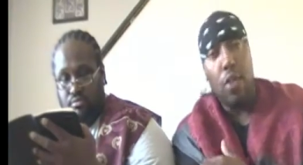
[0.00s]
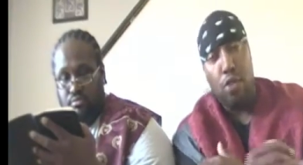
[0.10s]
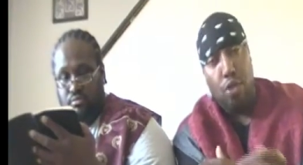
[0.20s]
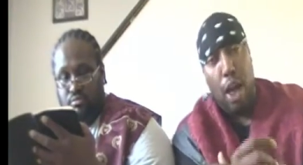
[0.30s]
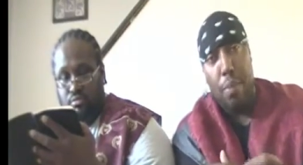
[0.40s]
Speaker 1: with the
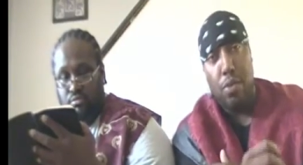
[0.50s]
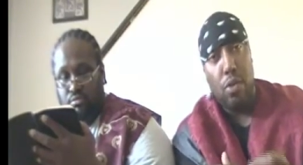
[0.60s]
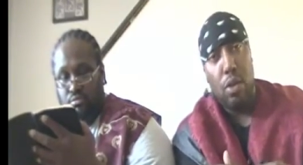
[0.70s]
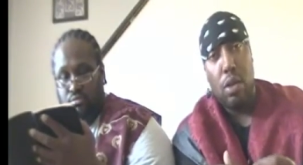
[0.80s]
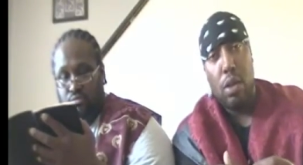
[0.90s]
other
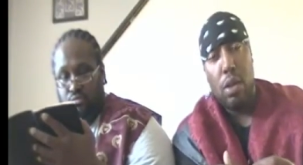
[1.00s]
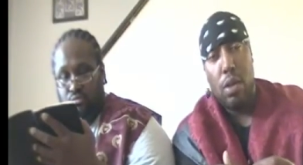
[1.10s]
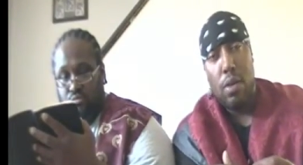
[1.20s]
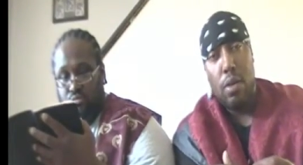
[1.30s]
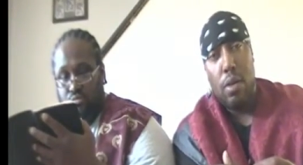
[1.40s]
tribes.
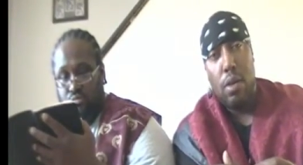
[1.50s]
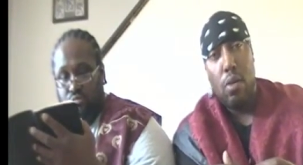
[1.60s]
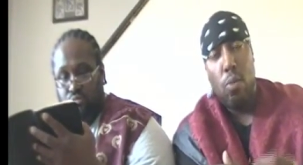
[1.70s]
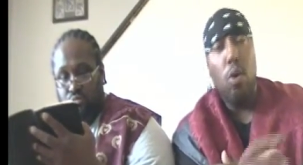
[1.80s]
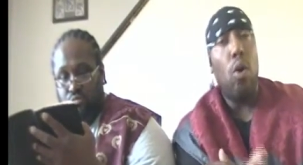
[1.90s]

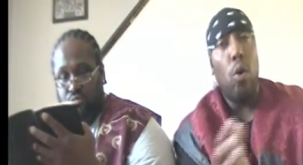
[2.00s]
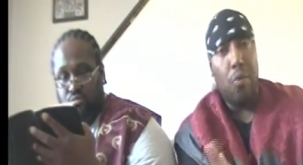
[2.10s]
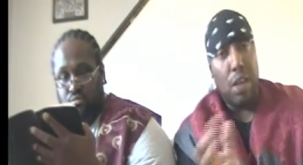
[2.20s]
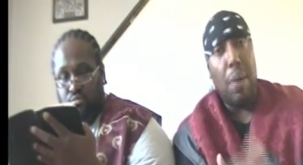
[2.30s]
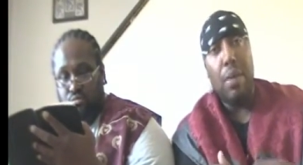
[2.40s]
We're
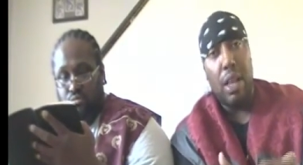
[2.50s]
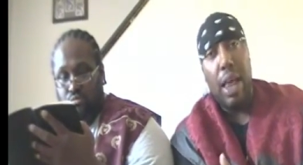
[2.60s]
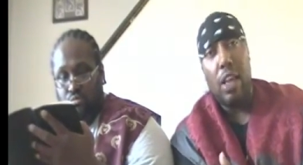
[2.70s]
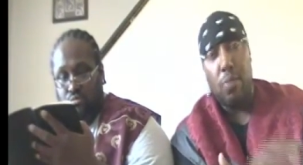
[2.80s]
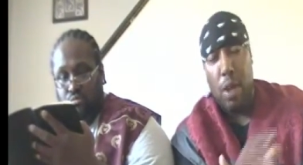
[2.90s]
going to overcome
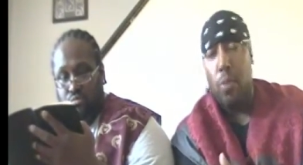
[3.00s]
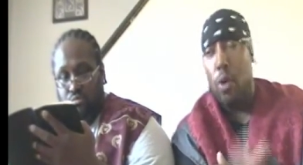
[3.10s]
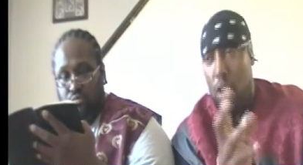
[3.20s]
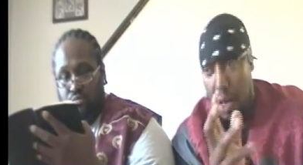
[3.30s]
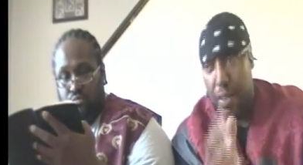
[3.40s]
at the last
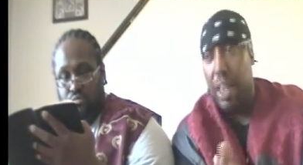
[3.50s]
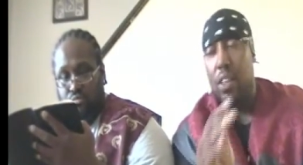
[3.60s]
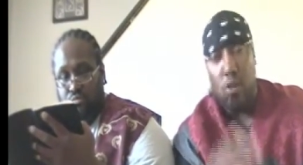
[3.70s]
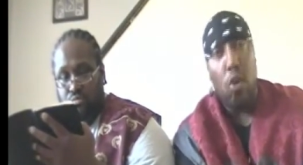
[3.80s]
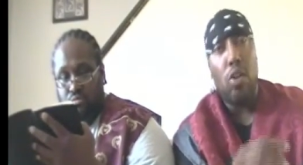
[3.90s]
minute. We're going to
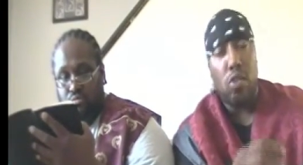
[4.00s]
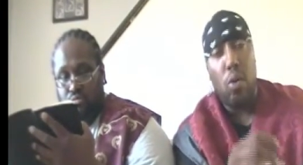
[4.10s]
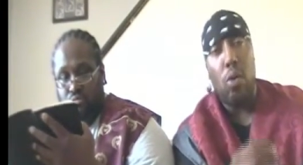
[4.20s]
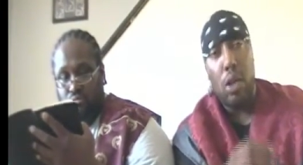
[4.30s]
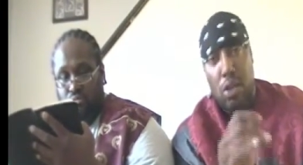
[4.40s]
have Esau
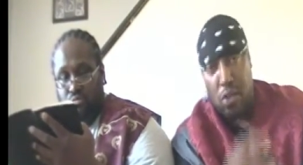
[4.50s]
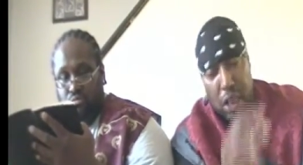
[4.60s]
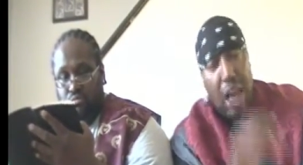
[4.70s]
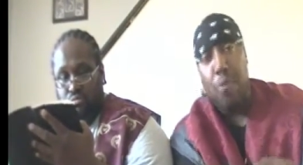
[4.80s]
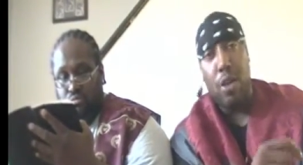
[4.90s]
and so and
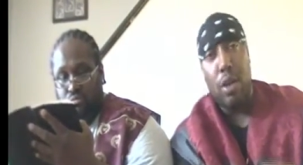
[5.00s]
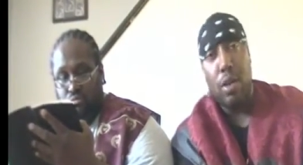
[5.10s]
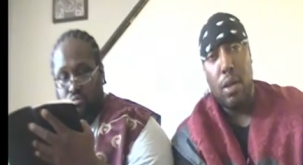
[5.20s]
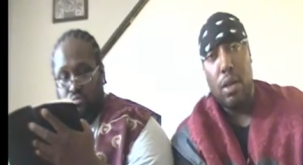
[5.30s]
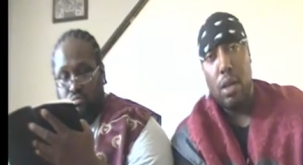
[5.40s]

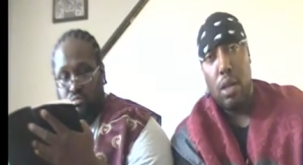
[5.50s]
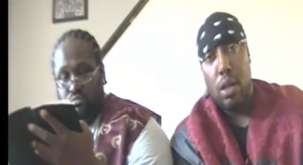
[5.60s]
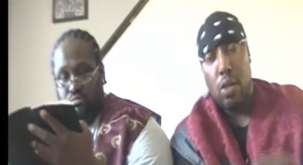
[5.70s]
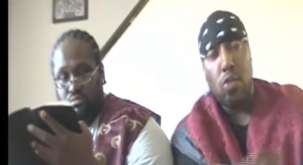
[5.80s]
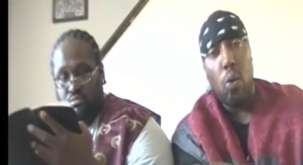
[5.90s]
slavery.
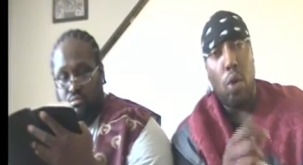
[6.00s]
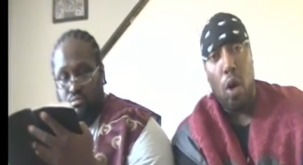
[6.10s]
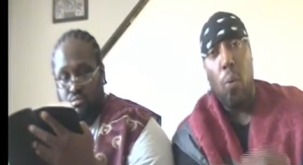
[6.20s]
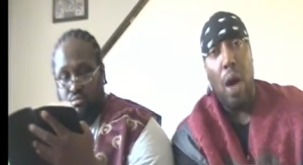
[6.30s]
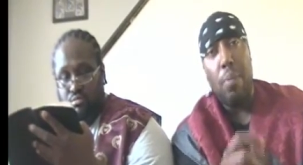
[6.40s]
The
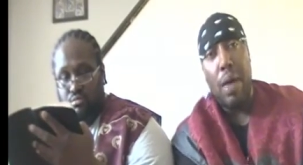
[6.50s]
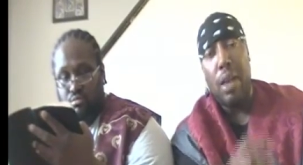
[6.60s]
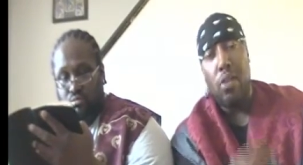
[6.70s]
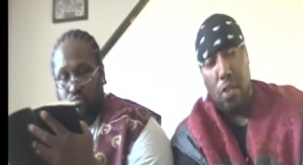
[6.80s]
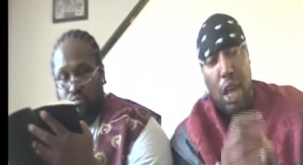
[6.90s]
so-called
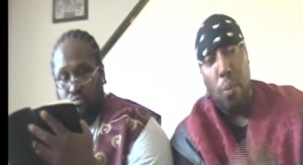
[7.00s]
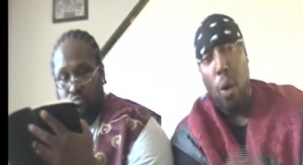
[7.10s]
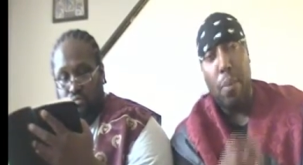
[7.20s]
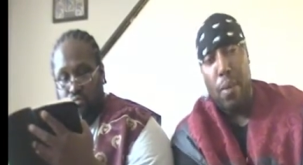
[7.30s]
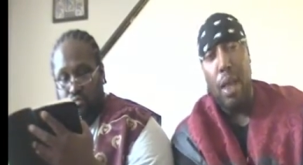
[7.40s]
white man, the
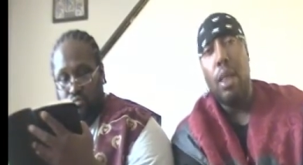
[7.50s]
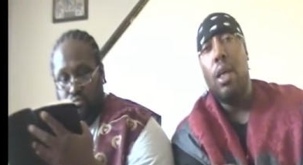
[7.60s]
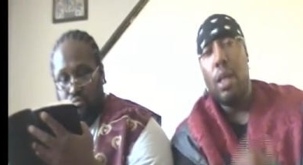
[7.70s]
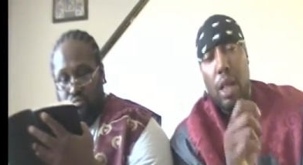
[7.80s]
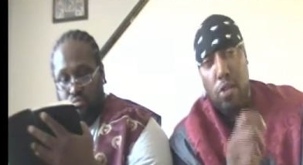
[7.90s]
same white
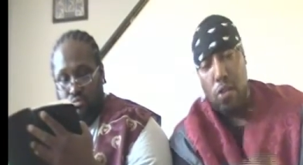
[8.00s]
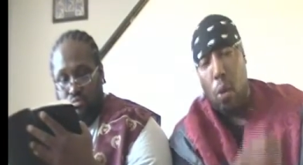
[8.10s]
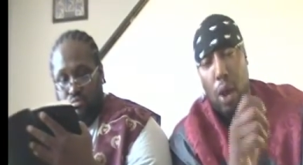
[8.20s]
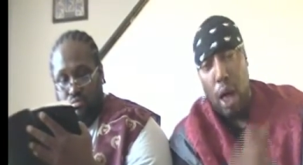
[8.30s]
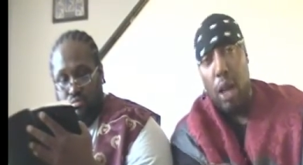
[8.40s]
man that
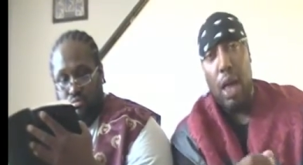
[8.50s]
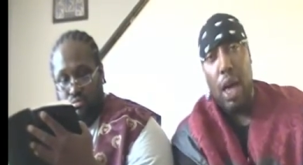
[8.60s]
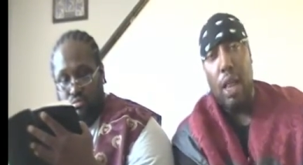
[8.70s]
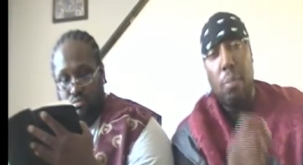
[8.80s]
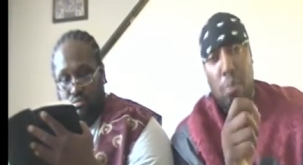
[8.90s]
stole our
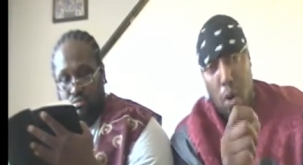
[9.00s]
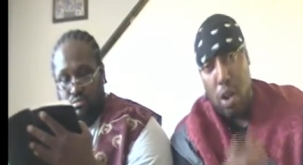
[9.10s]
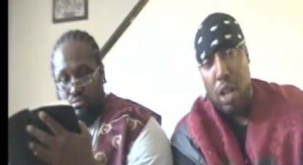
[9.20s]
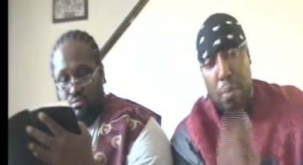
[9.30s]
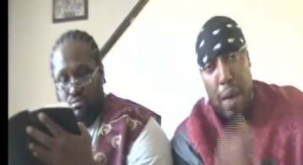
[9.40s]
land and
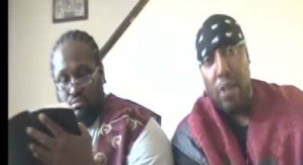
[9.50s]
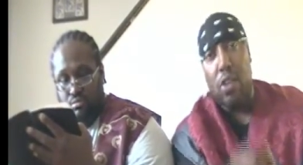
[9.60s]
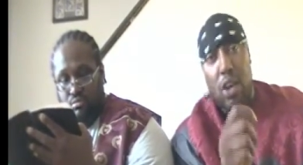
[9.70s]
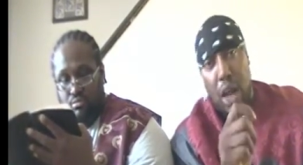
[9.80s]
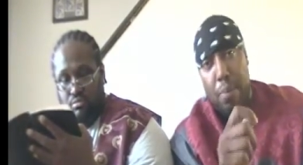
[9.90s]
murdered and
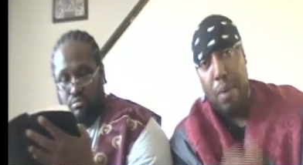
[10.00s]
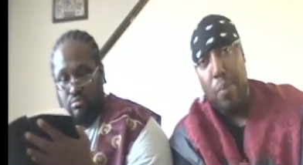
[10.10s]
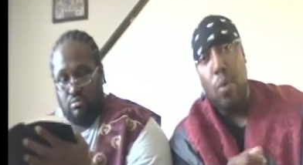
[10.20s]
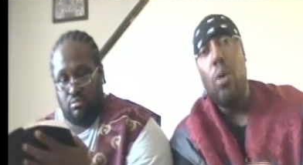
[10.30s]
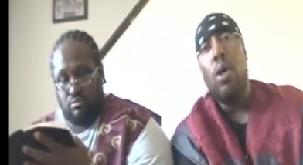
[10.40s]
massacred
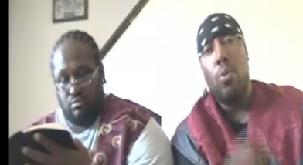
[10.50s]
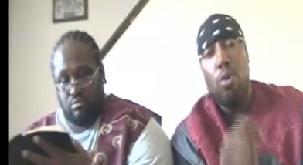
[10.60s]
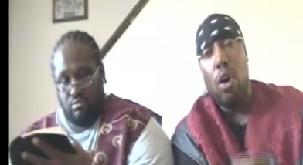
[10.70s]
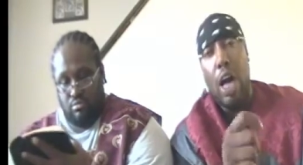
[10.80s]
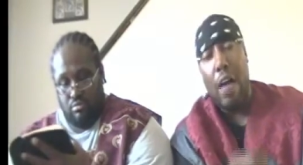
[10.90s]
our people,
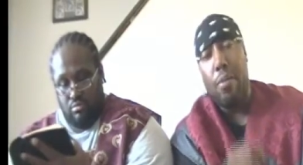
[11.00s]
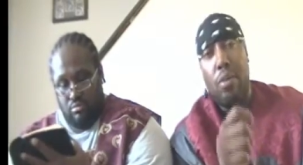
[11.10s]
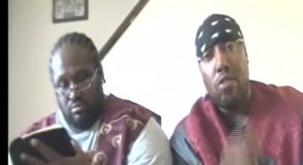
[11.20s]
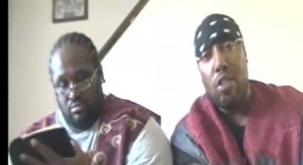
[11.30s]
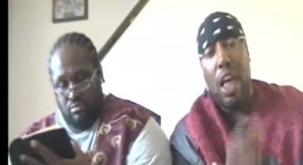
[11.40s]
we're going to
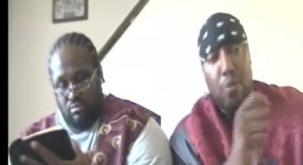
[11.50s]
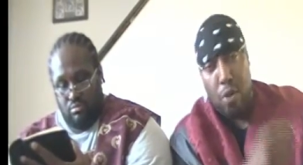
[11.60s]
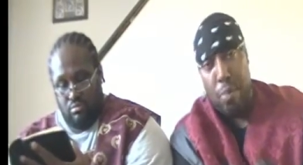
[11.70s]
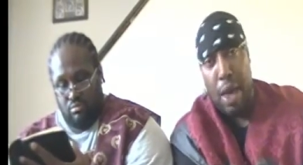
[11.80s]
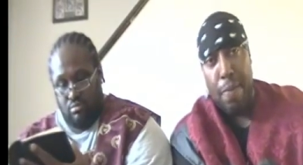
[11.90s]
have him in
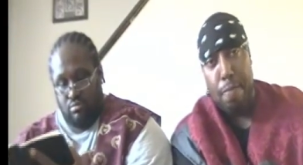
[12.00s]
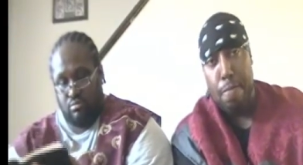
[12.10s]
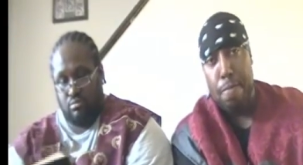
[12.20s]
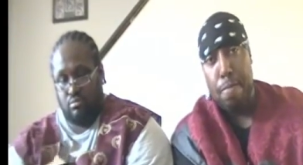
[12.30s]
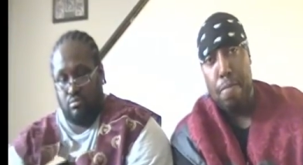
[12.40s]
slavery,
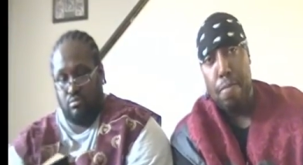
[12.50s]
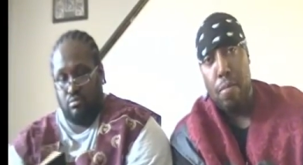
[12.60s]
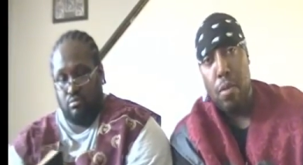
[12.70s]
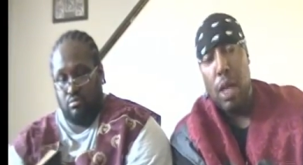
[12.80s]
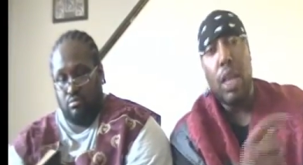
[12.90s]
man.
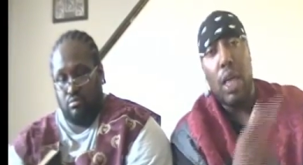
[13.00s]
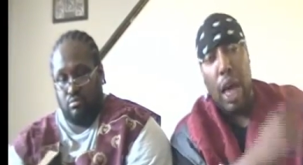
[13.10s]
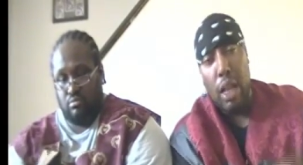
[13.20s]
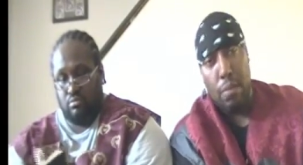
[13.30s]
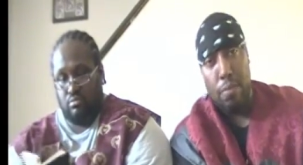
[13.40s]
In
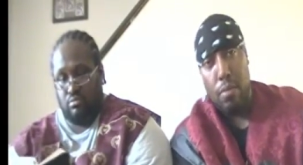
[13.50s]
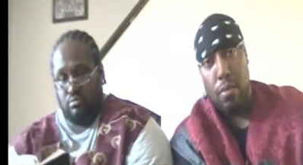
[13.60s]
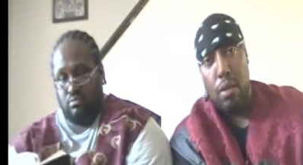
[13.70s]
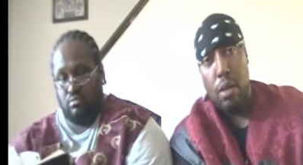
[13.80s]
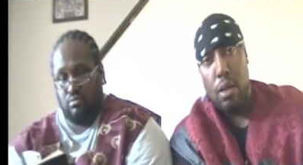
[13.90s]
the kingdom.
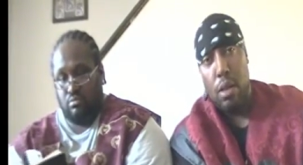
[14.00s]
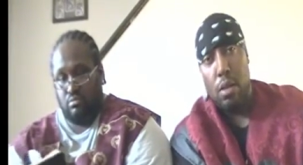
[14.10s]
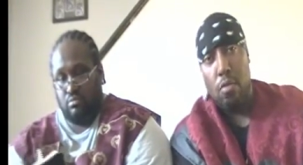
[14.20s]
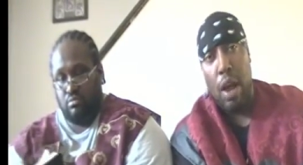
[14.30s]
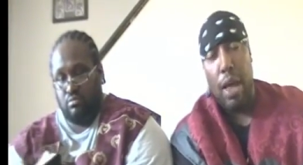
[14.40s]

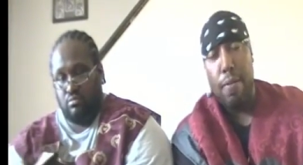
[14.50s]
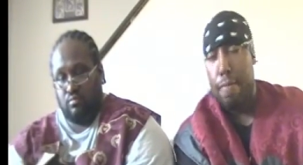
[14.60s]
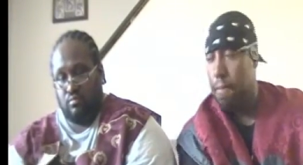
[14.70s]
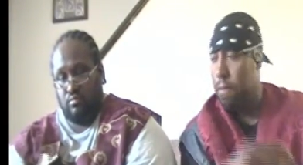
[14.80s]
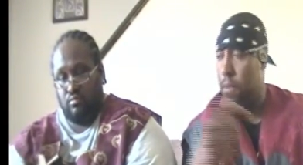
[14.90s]

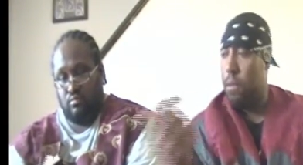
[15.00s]
Right?